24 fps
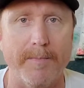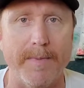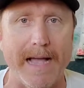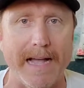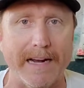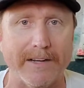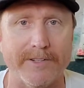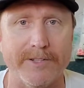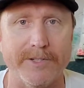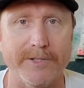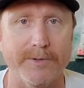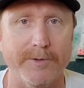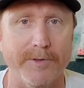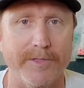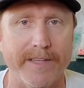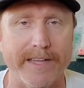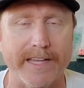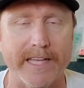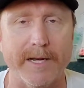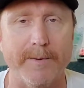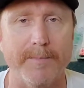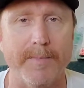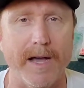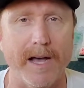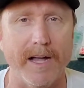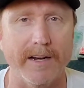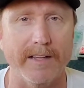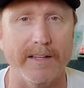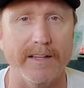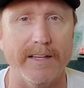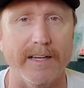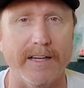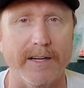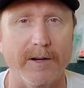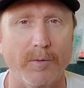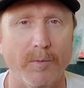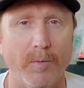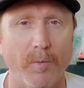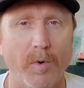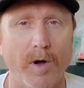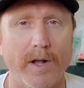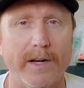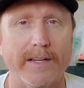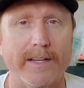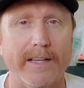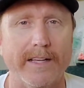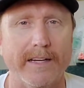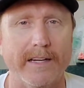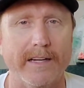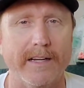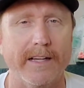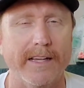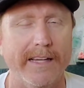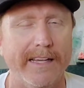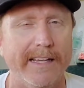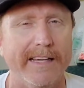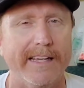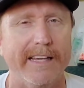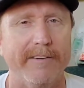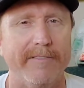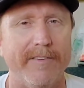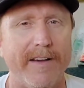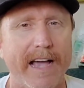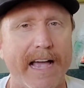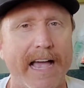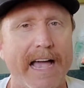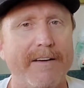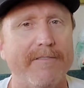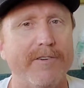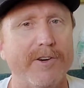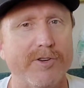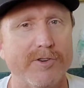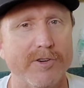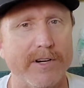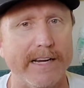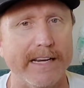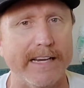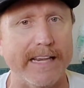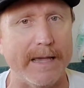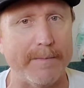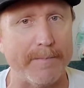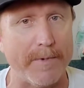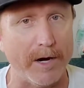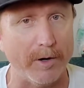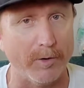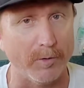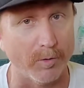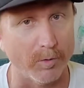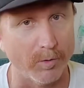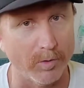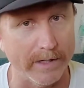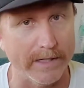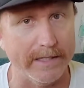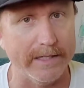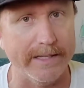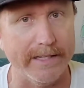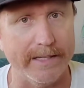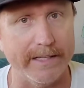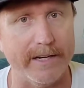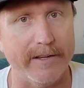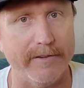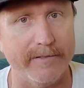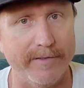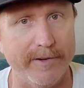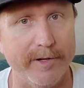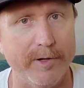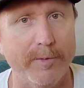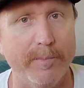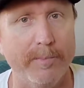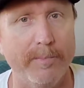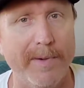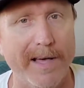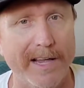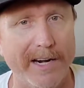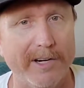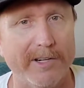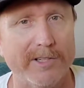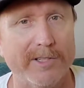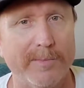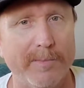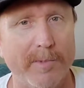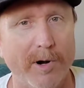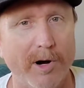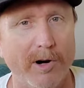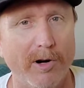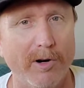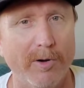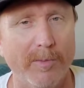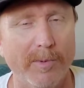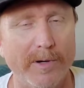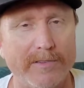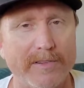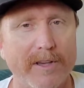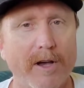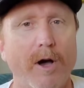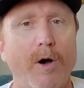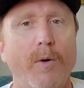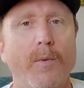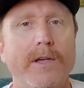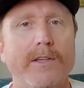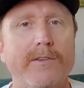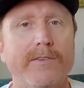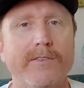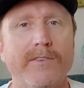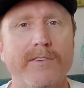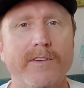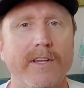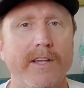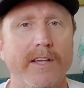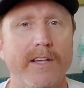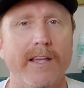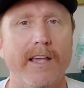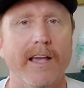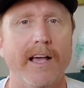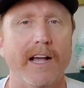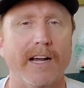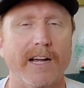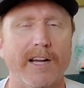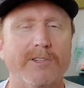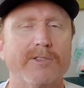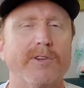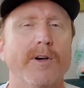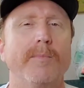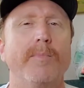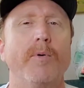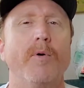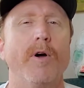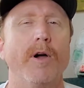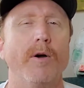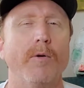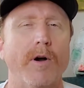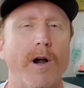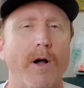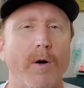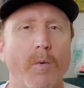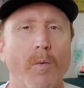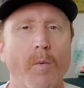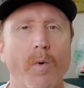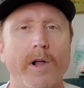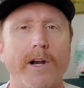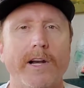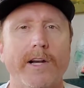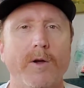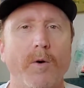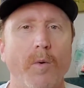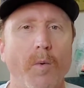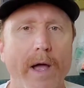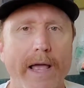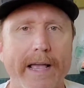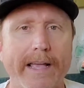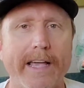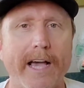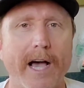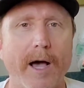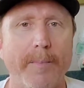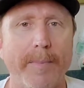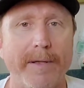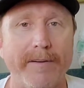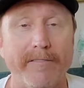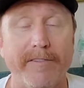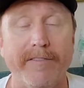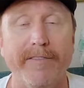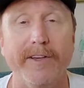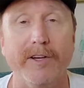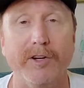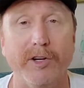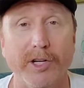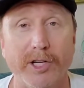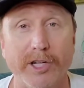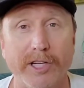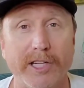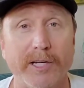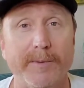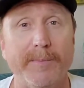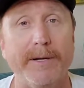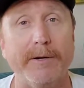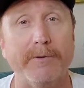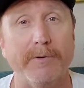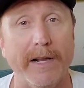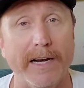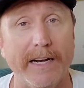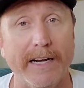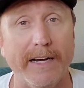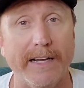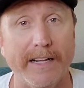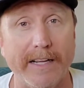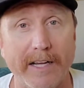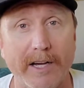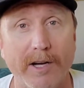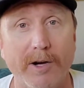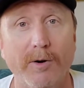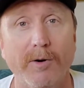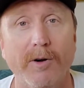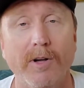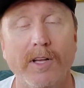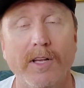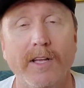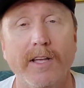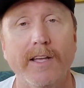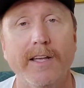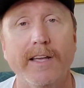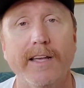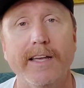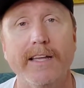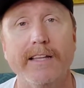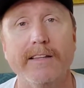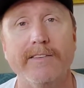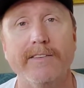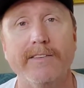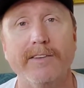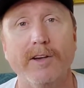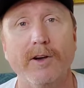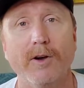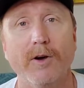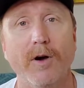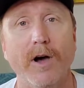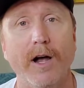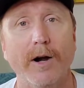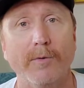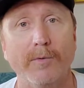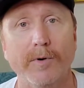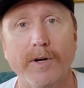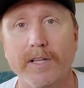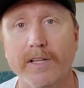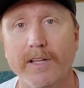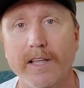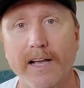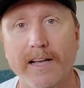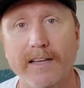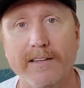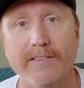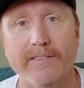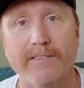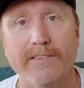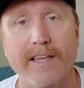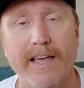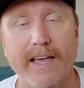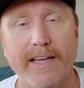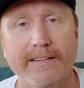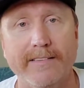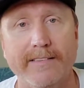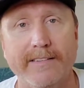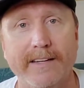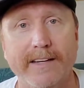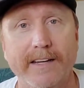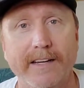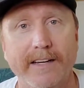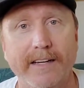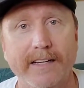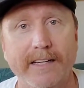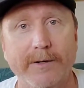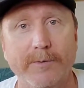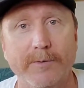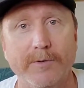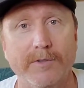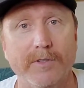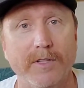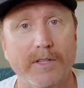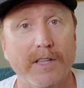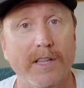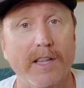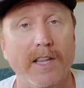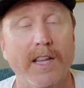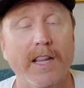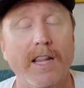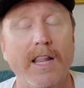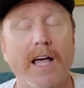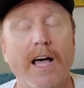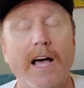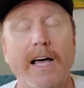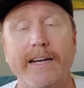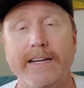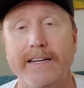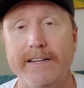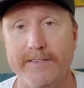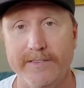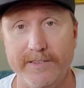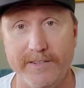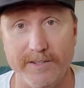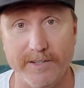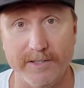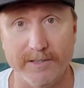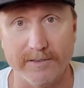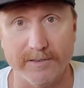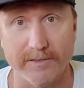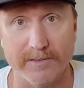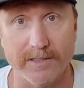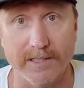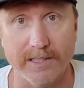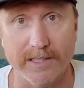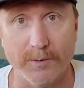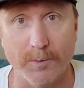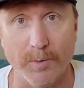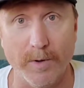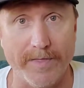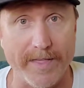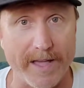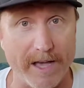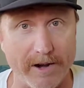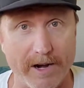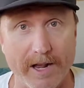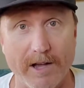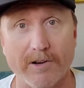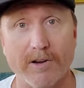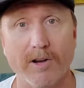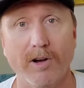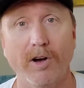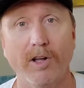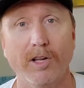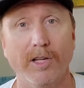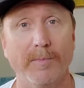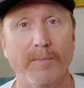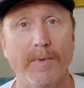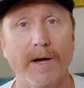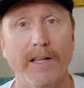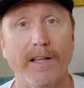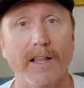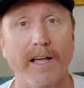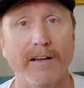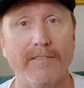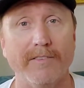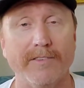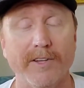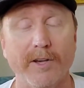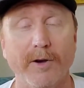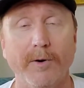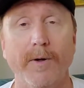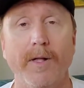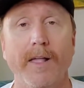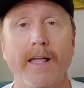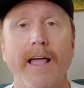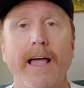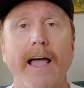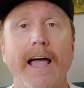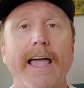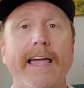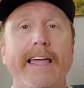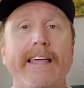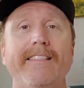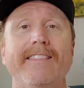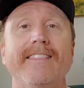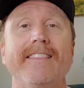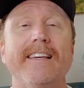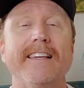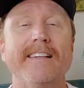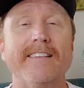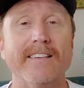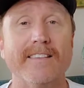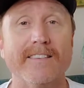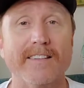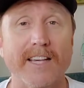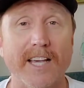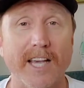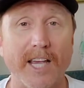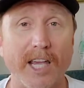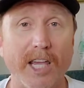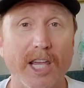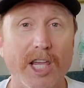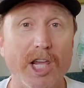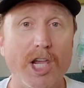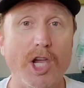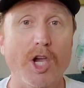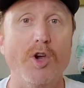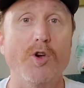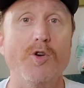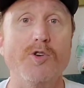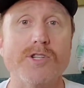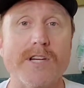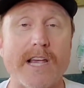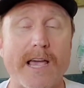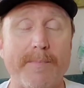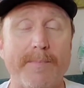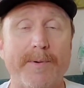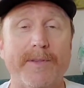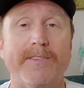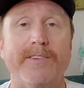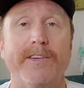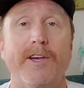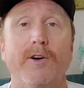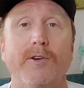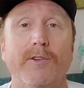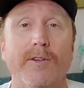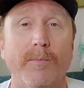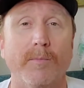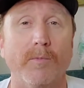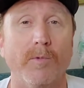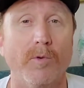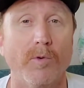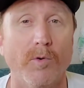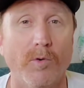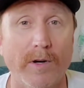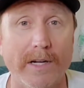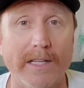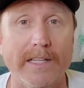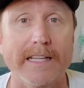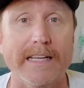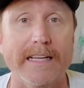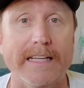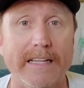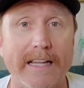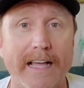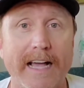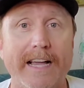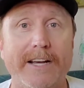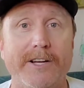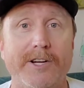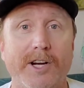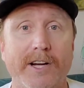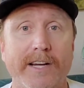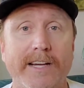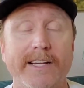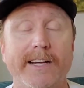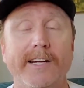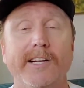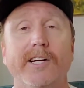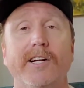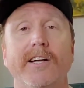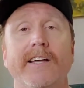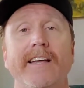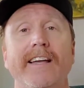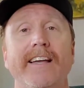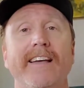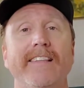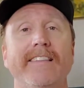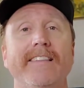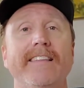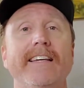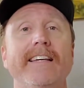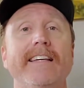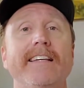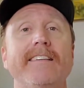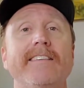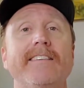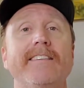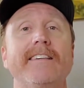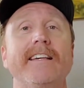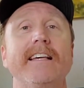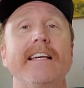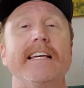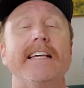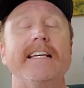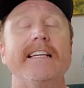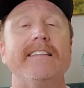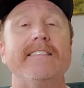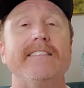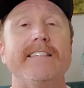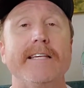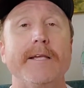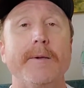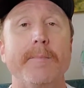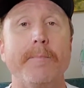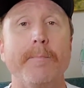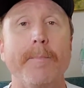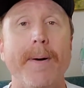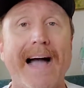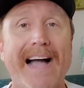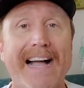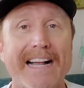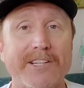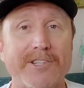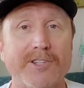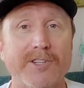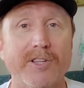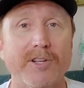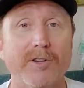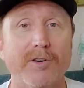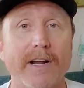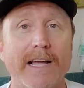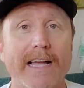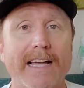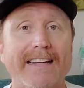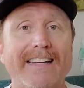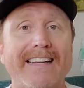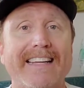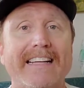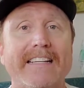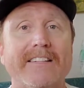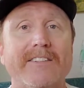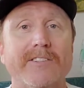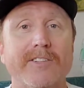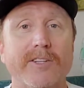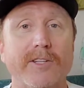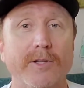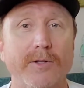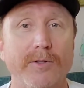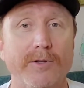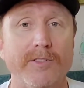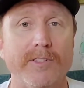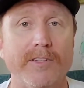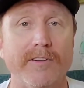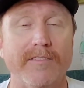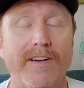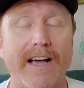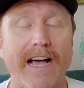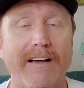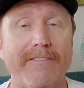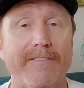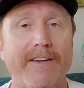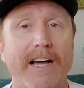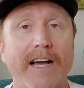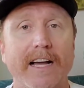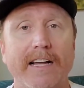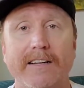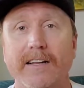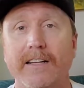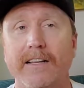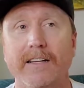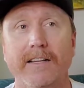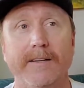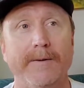back to, thinking about it. If I have a drink, am I really gonna feel better tomorrow? Because I got to a point where I wanted to wake up and feel good and be ready to go, and so I realized that it was a lot easier without alcohol in my life. So hey, this is a huge episode. I'm really glad you're here. This is the Bachelorette exclusive. I've got